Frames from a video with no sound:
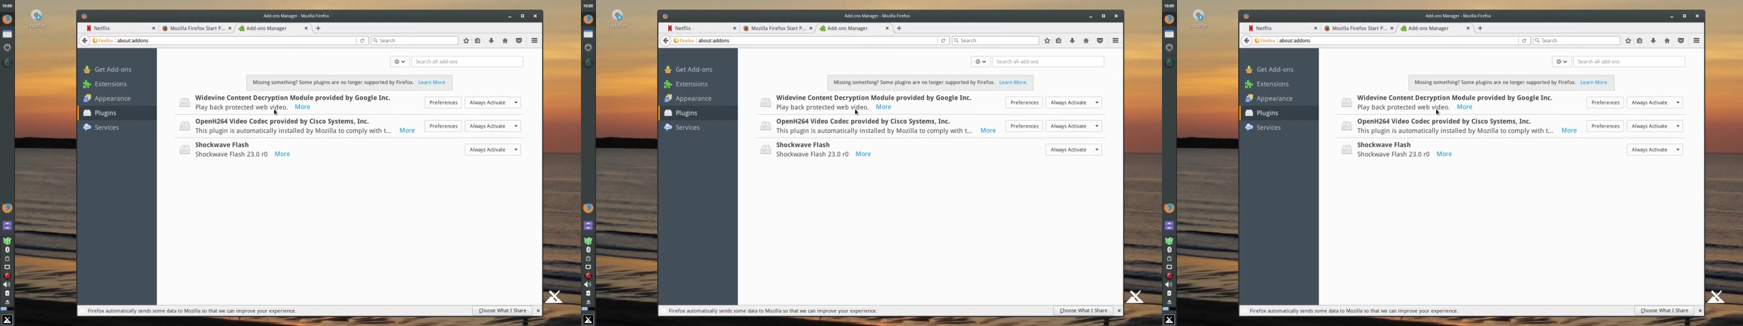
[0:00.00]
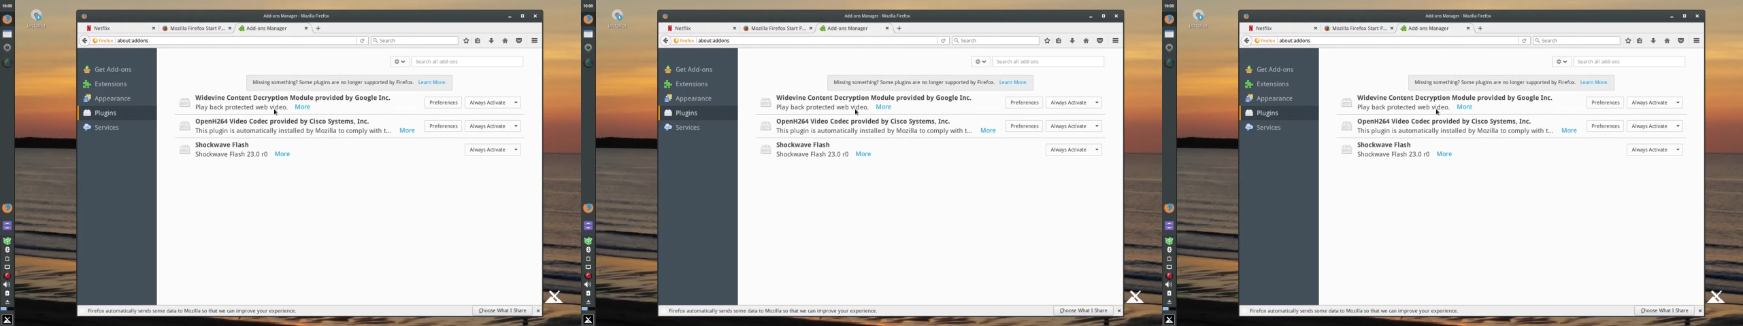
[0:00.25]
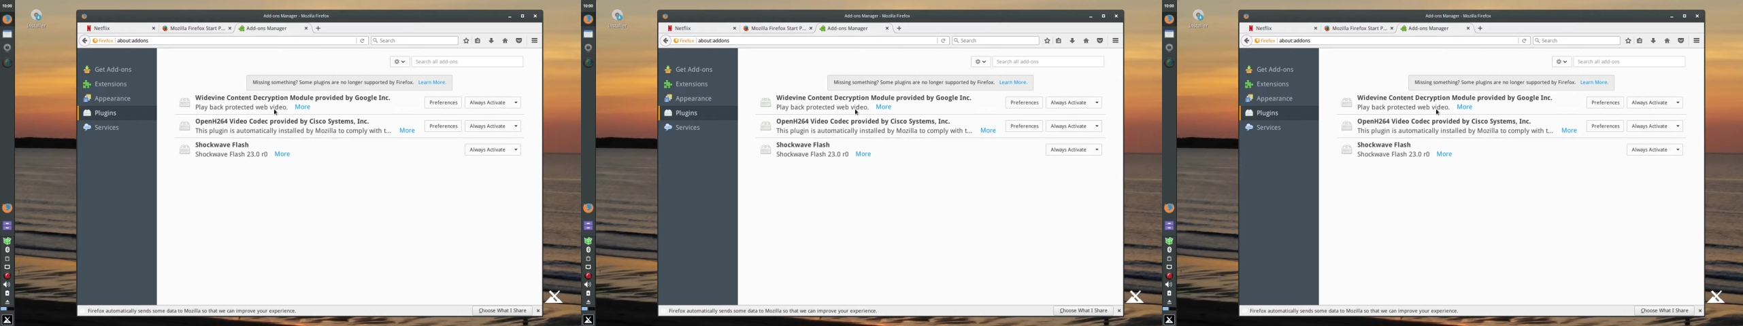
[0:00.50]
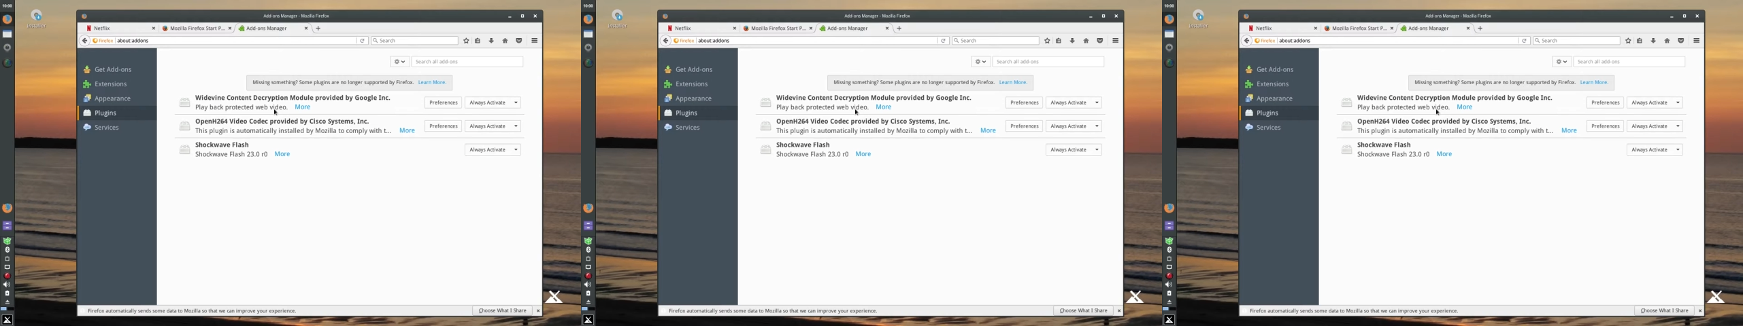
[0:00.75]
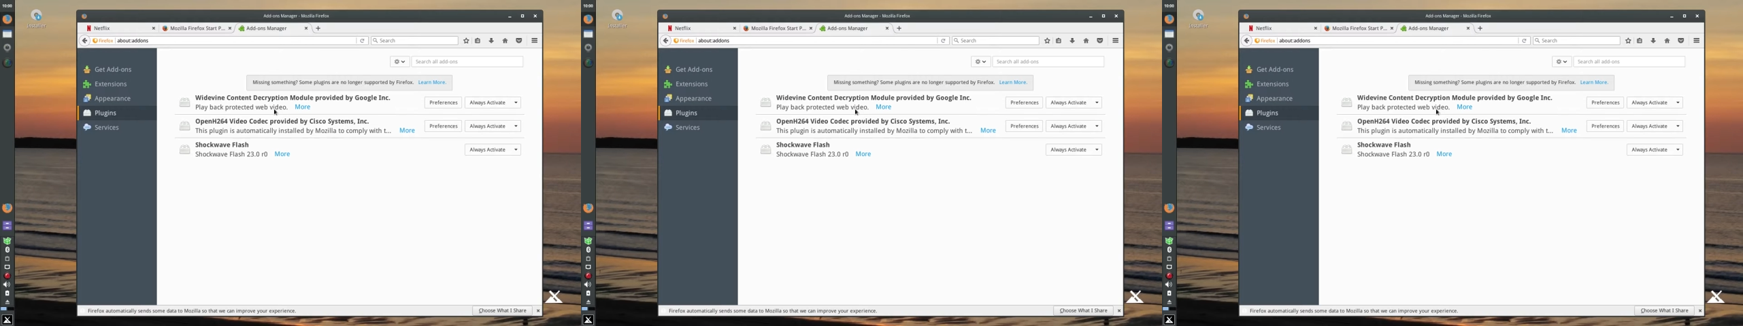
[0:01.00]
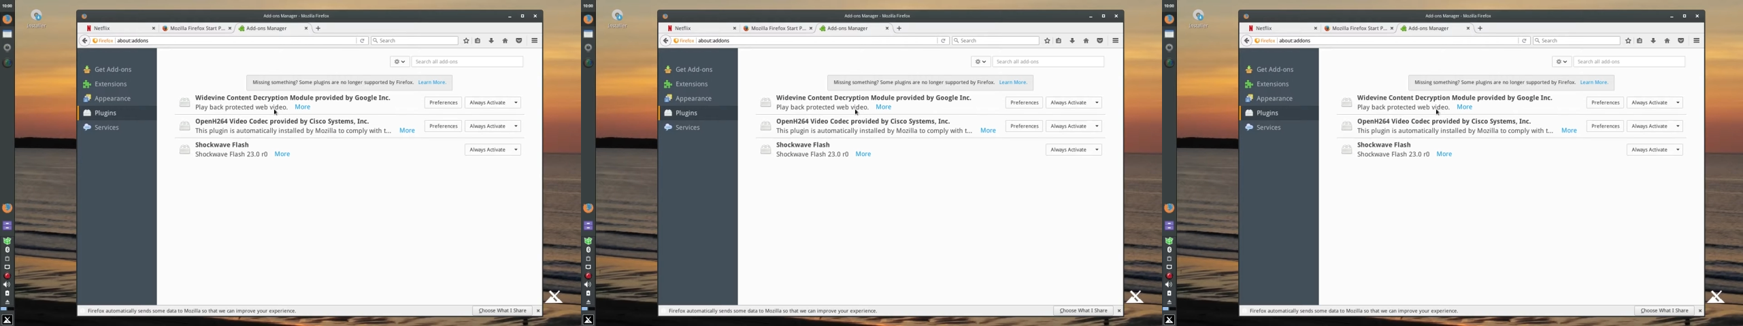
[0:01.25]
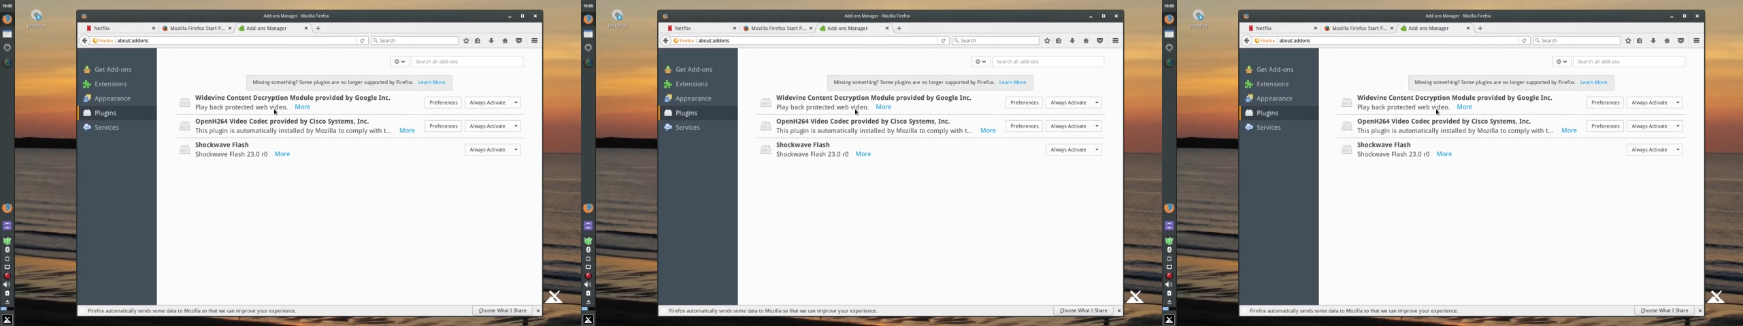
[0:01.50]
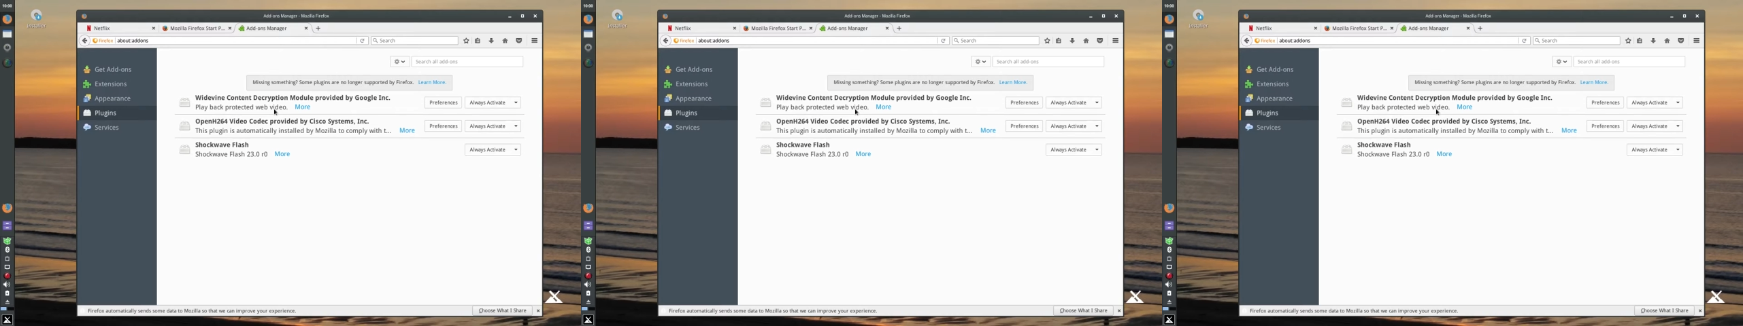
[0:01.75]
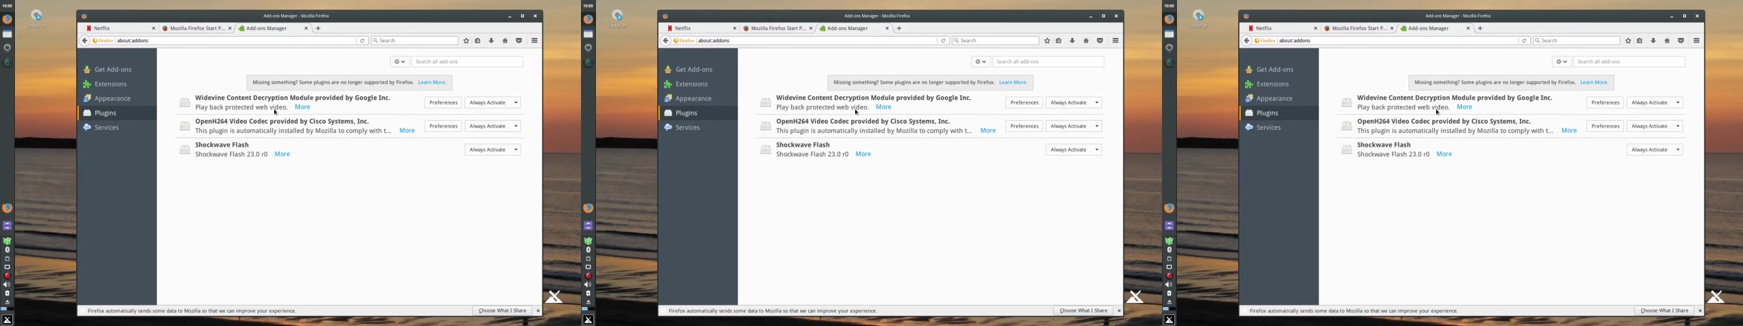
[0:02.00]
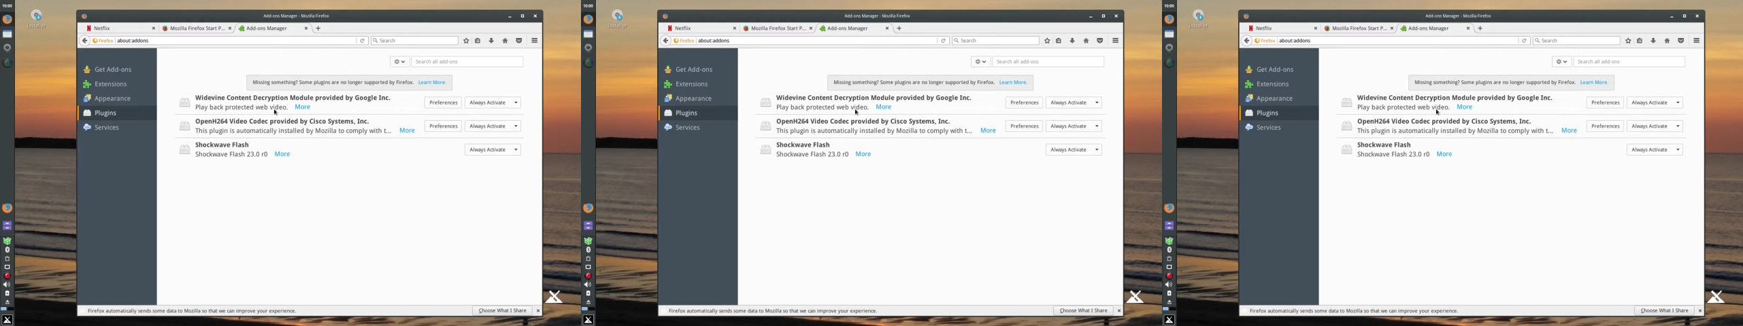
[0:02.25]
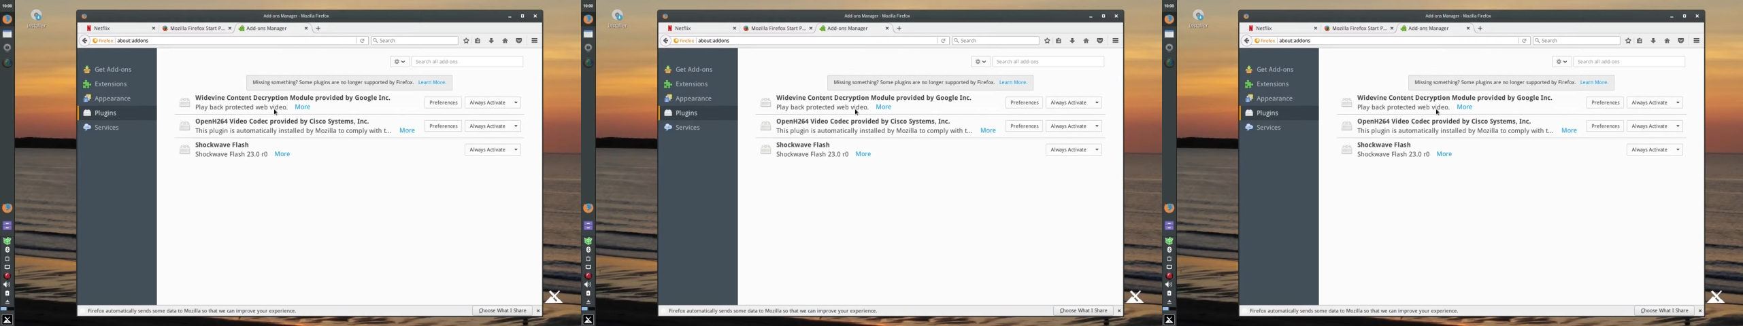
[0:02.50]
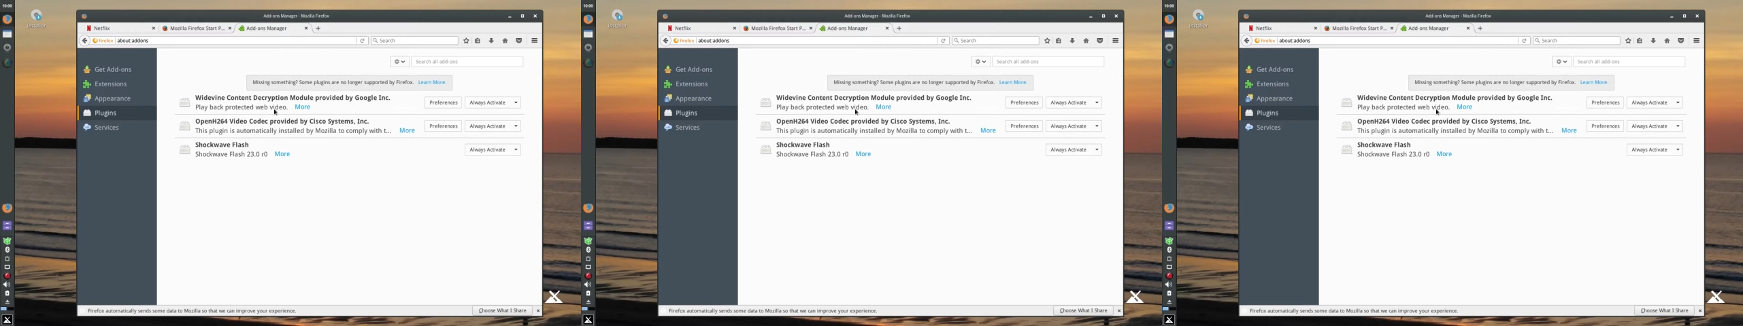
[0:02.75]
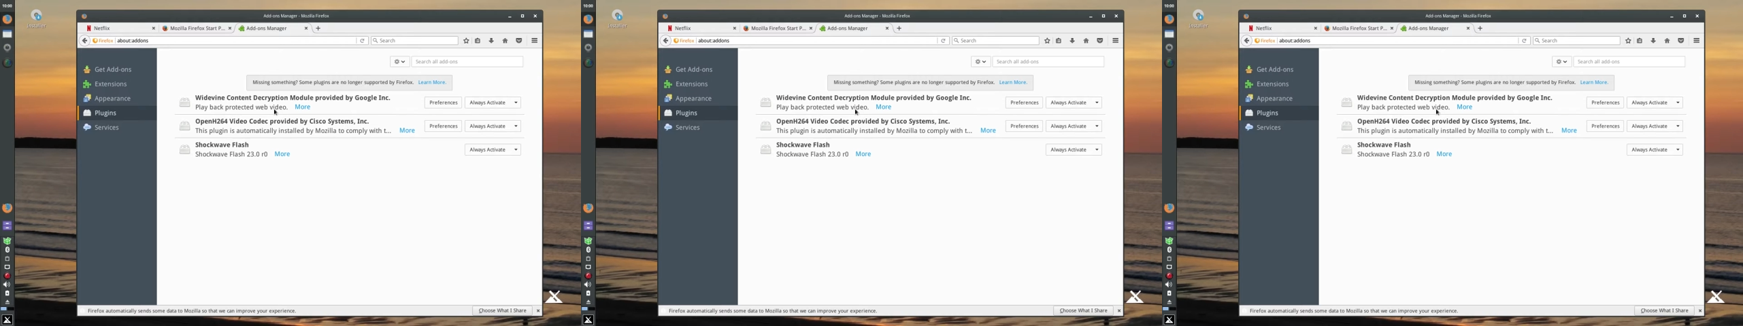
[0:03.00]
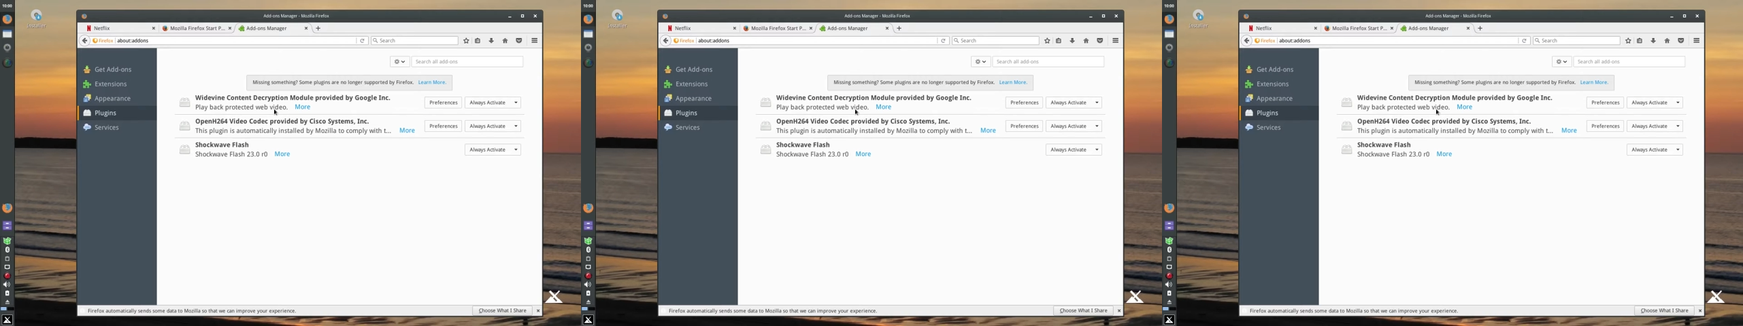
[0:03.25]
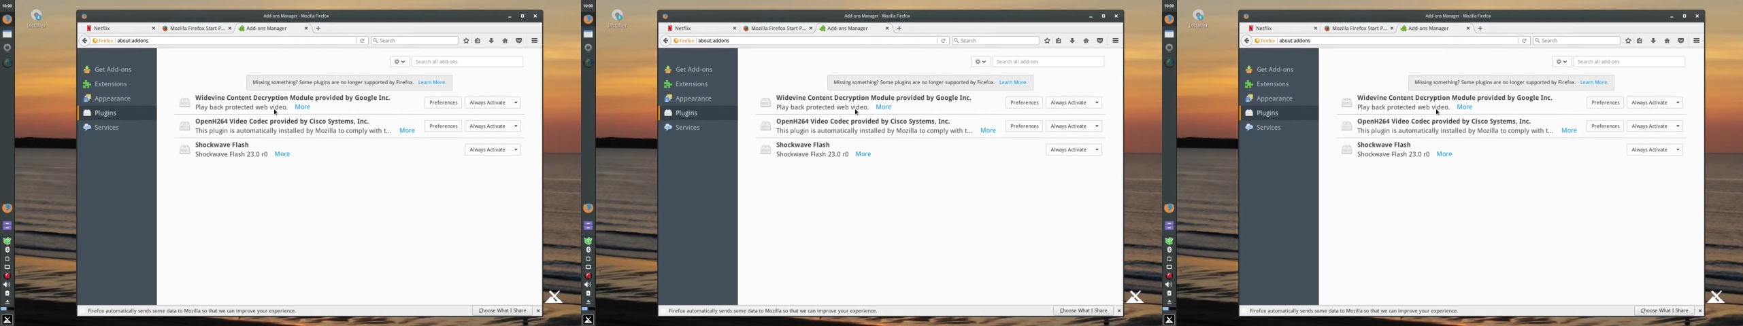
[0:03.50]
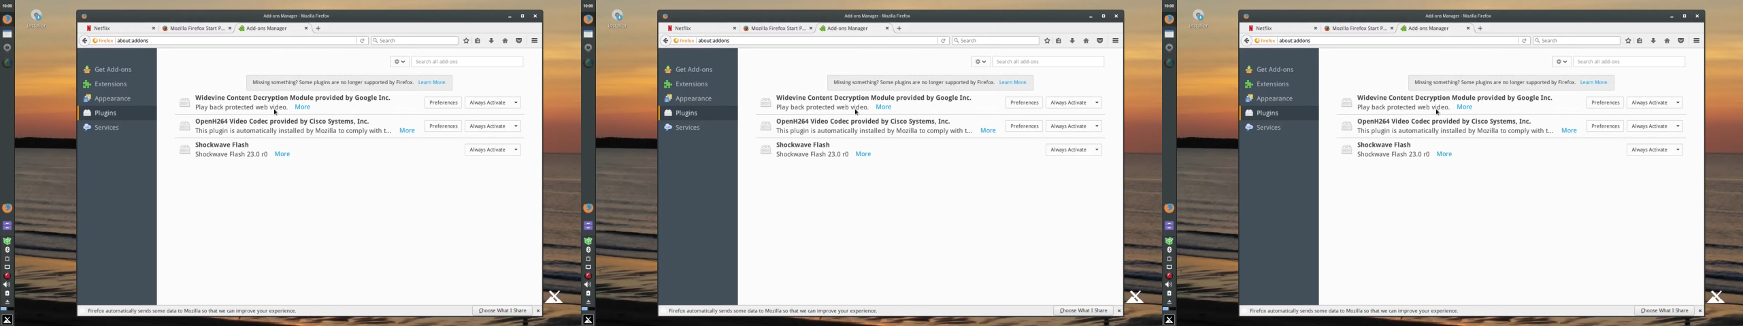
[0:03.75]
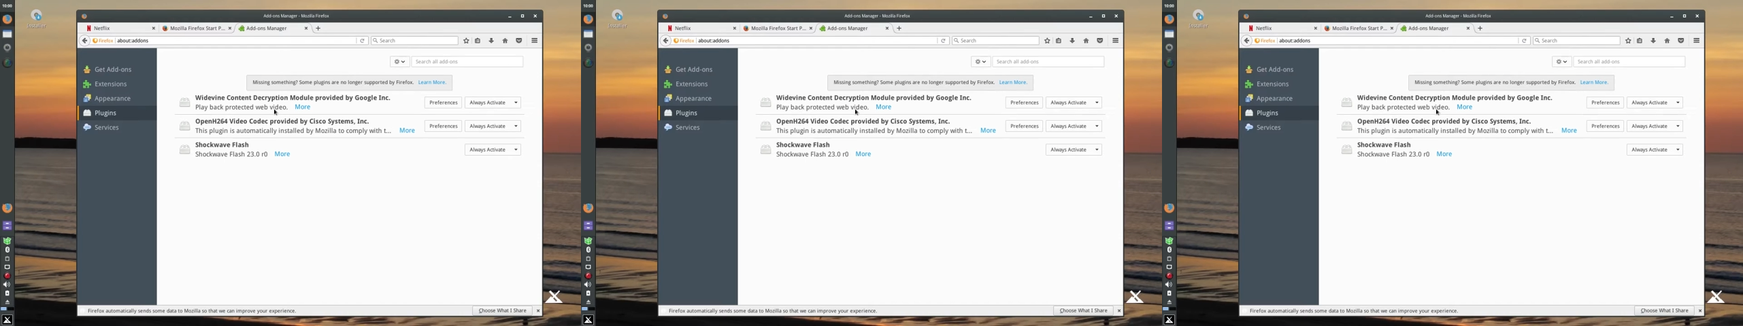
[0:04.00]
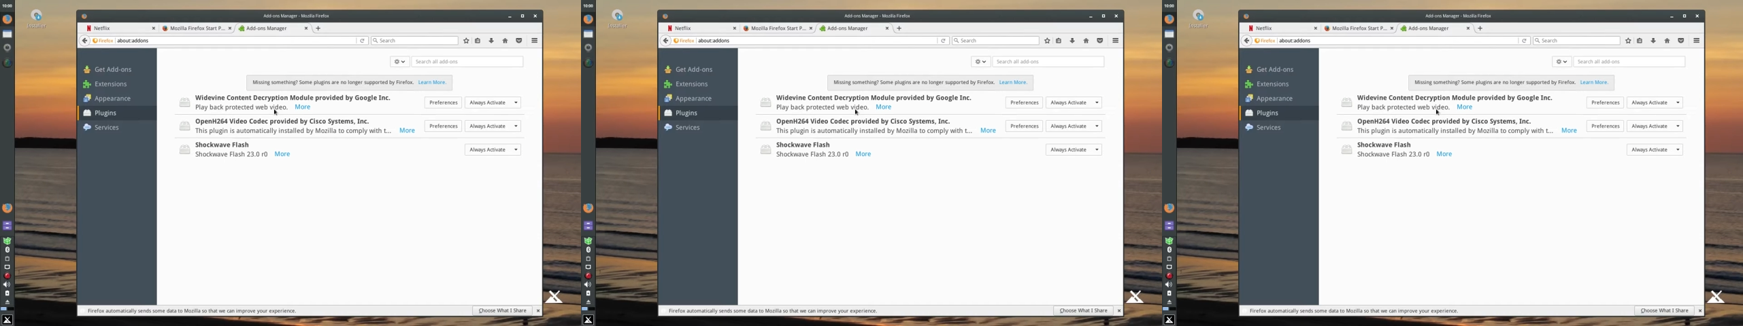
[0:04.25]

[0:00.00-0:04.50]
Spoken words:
No face is visible, so there are no lips to read.